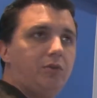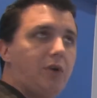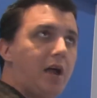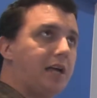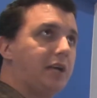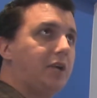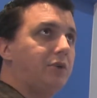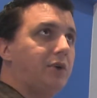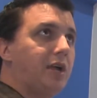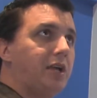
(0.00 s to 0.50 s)

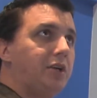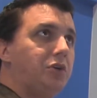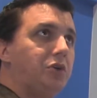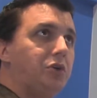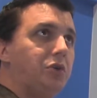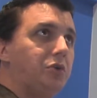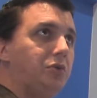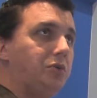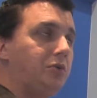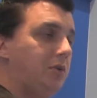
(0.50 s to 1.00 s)
Rocket
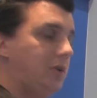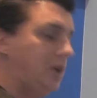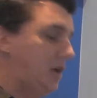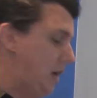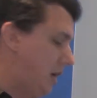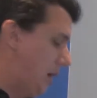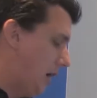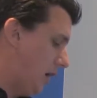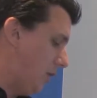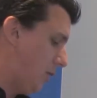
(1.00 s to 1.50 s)
Raccoon.
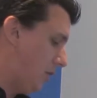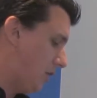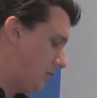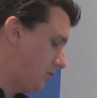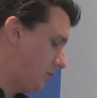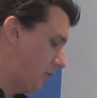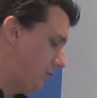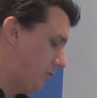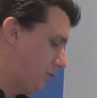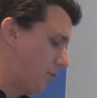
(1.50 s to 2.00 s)
We
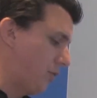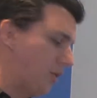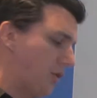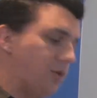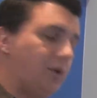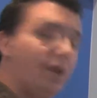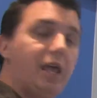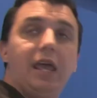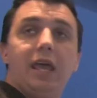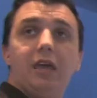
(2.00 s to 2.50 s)
also have
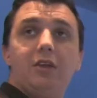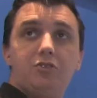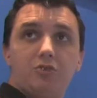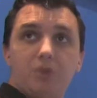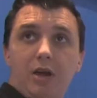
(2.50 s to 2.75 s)
Groot and